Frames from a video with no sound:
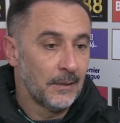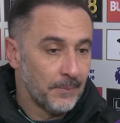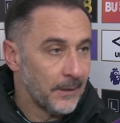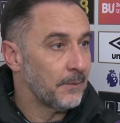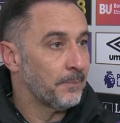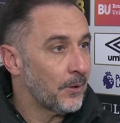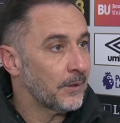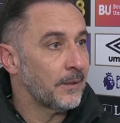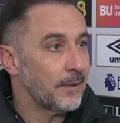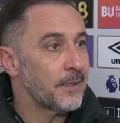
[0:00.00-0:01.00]
But
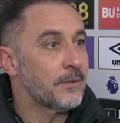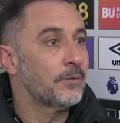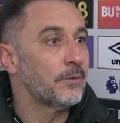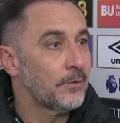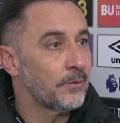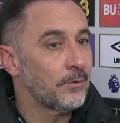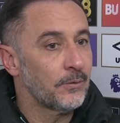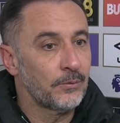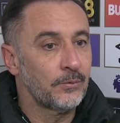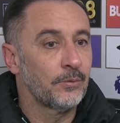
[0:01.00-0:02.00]
important is
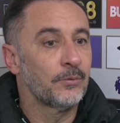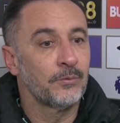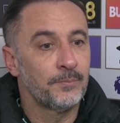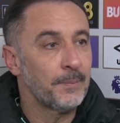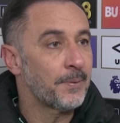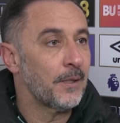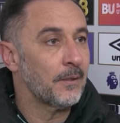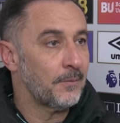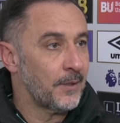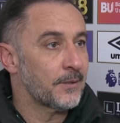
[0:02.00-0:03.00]
to be proud
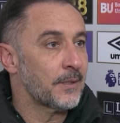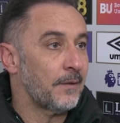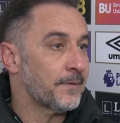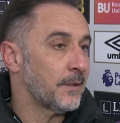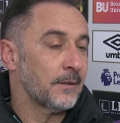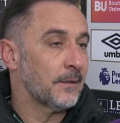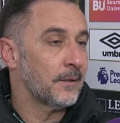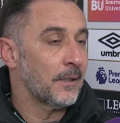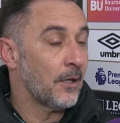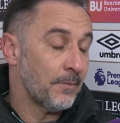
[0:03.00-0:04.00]
of ourselves in
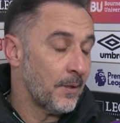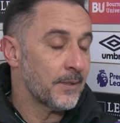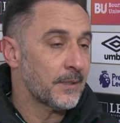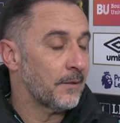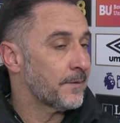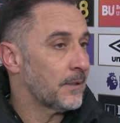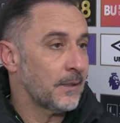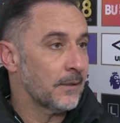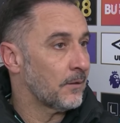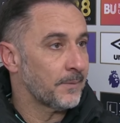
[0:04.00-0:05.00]
the
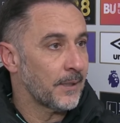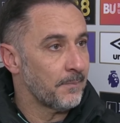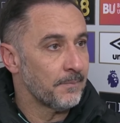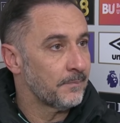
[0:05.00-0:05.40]
end of the game.